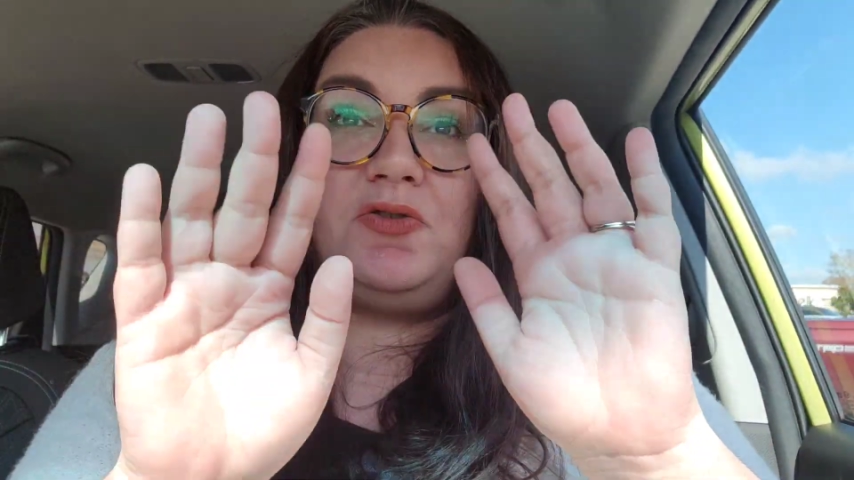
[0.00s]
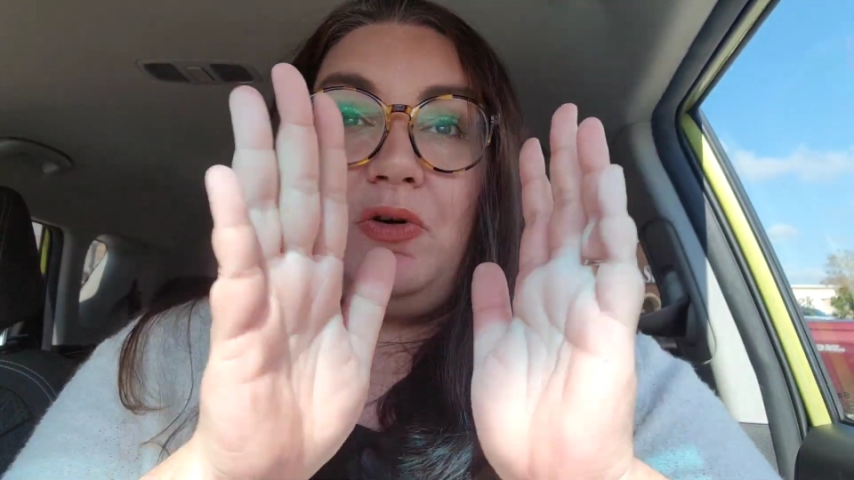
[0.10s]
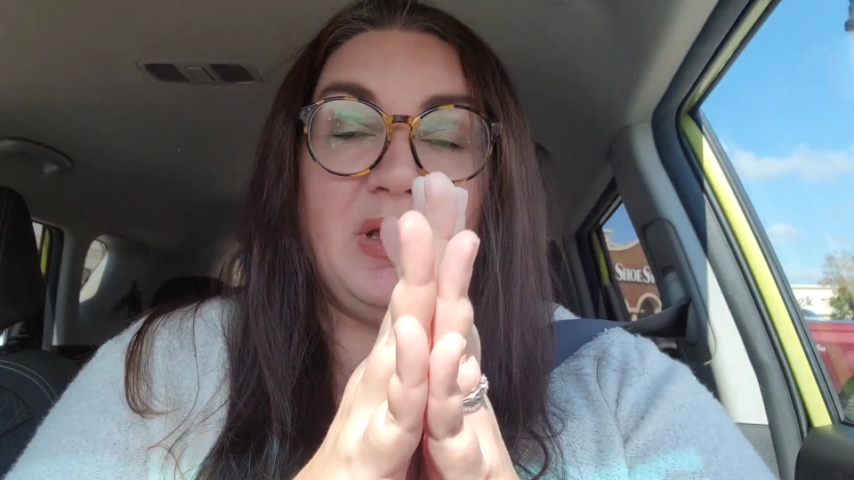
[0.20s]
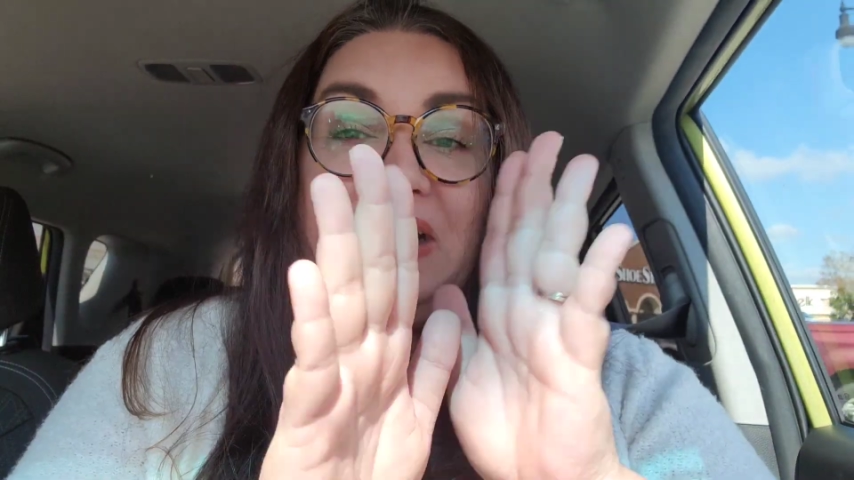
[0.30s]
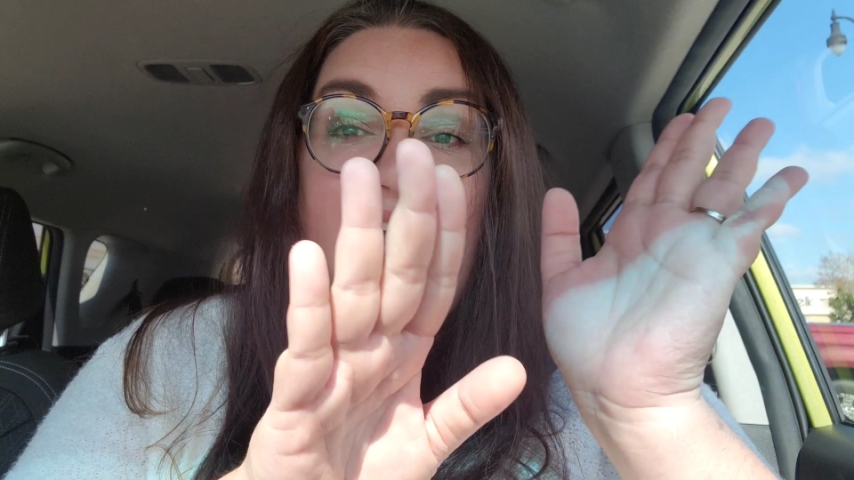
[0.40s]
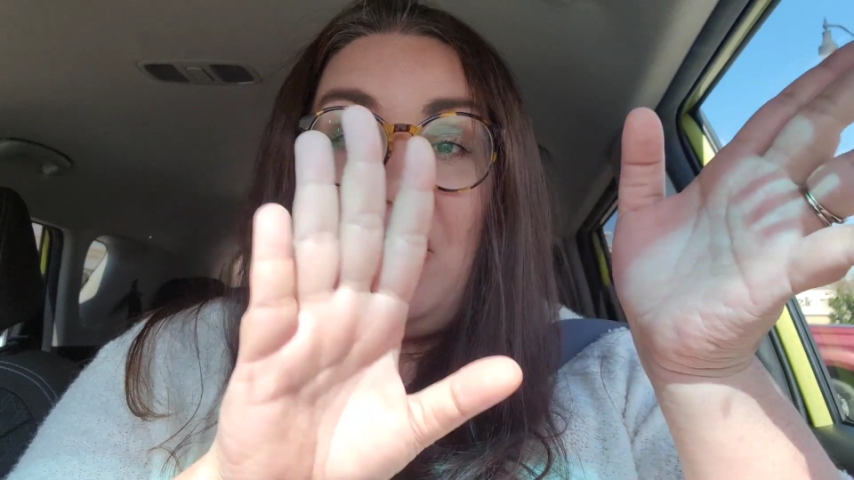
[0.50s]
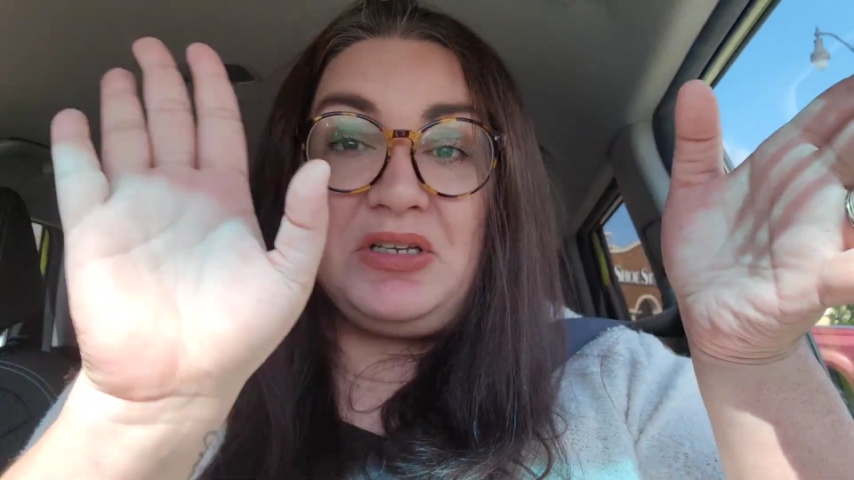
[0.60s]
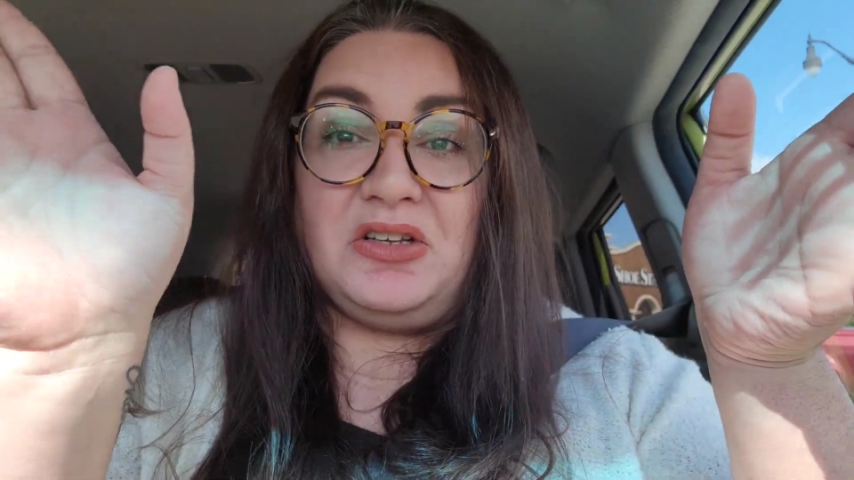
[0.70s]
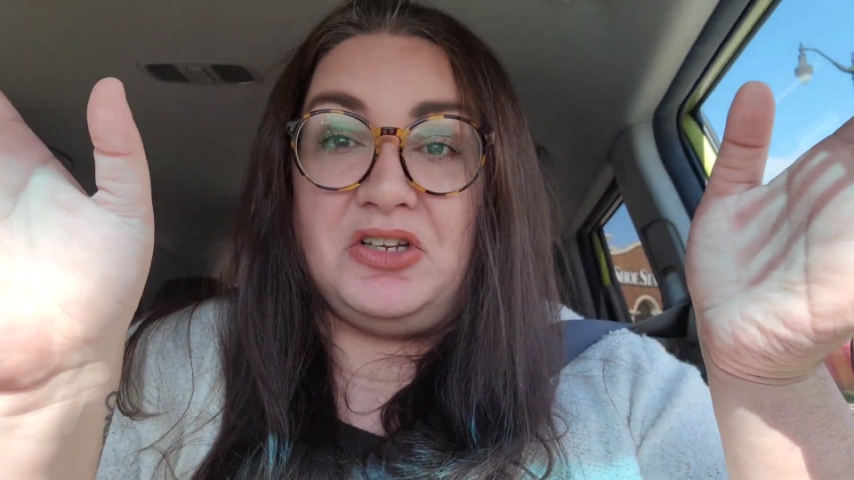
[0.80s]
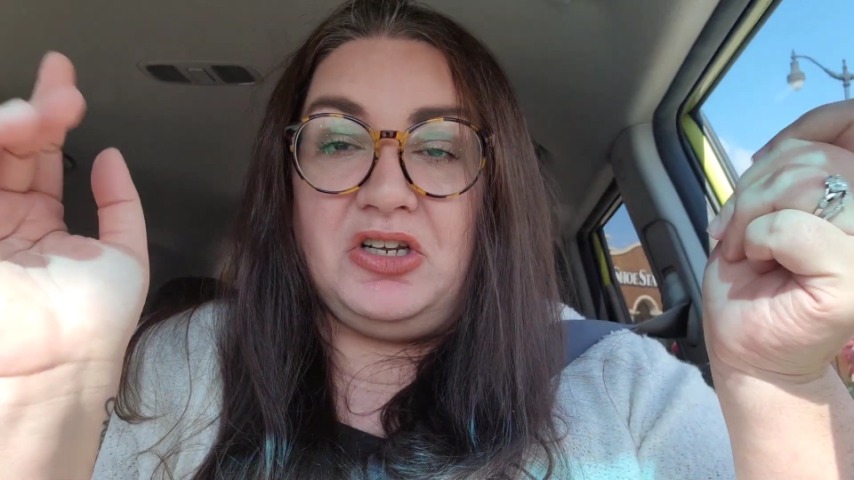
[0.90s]
us from like
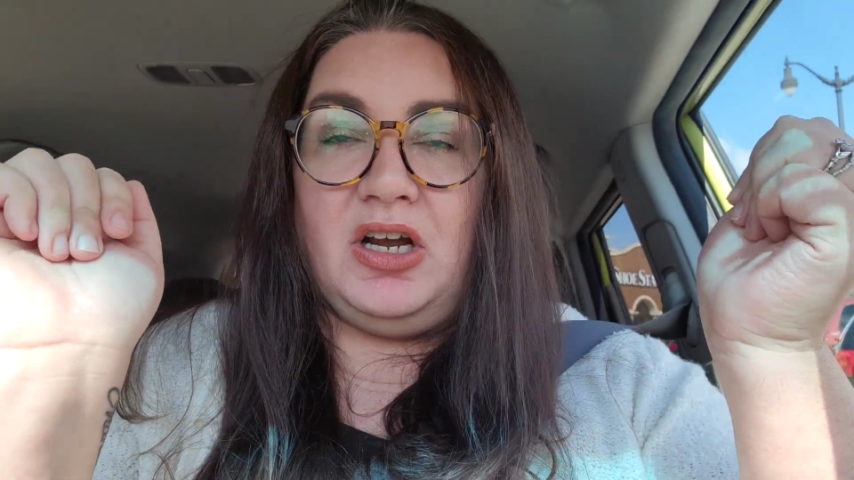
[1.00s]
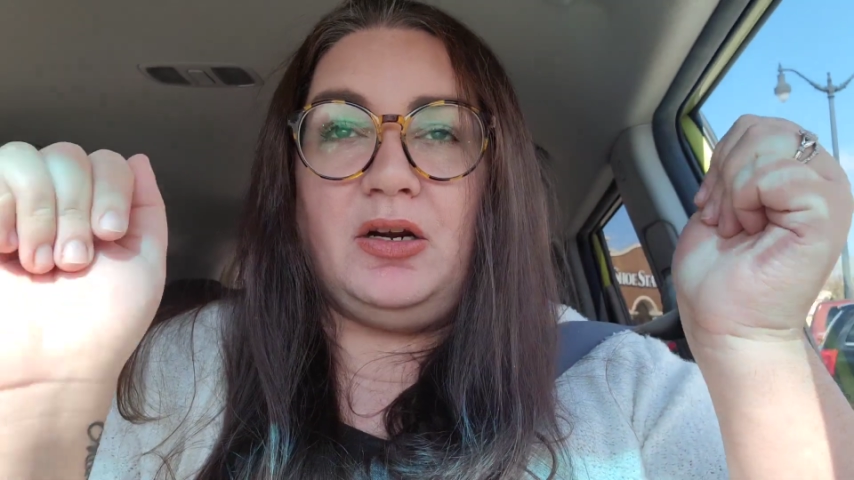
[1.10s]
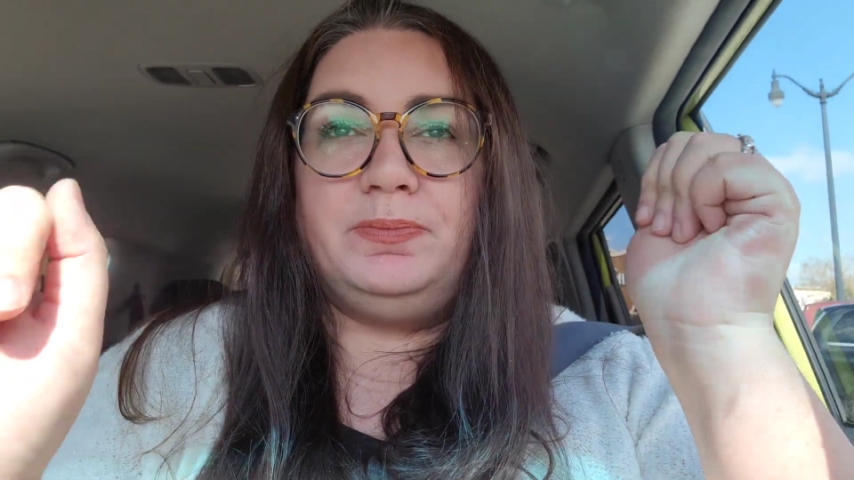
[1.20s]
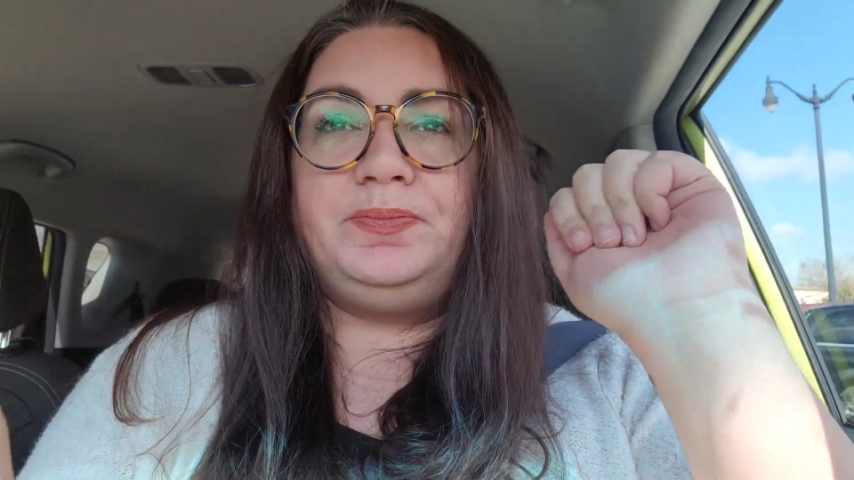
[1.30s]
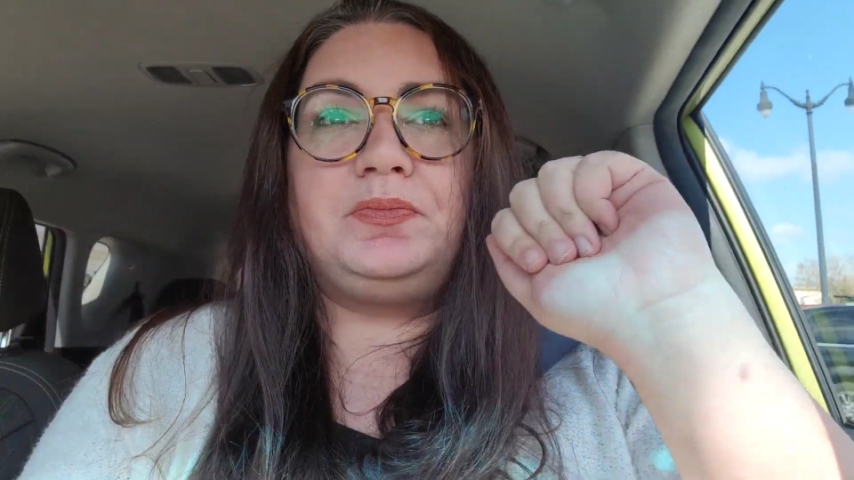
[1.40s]
now until the new year.